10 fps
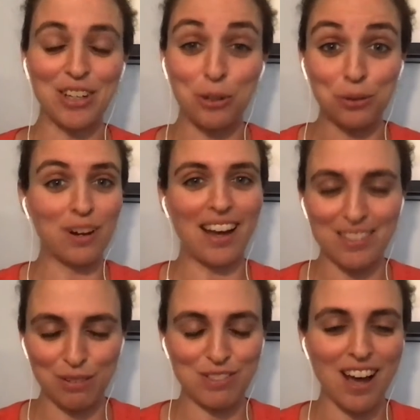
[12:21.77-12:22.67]
You,
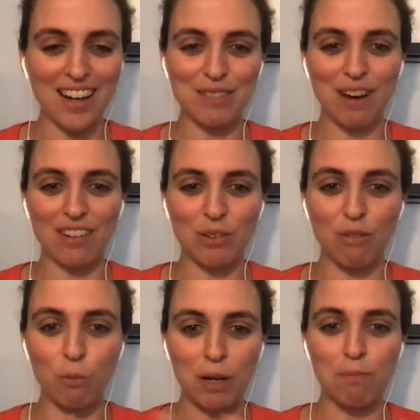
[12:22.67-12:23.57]
as we've talked about,
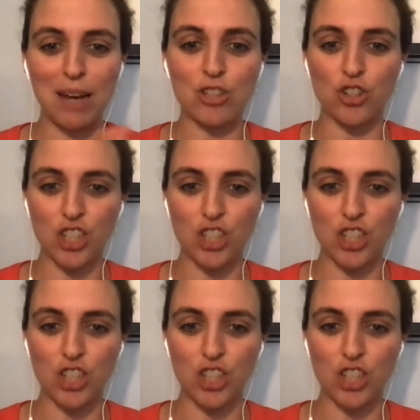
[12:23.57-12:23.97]
have been a major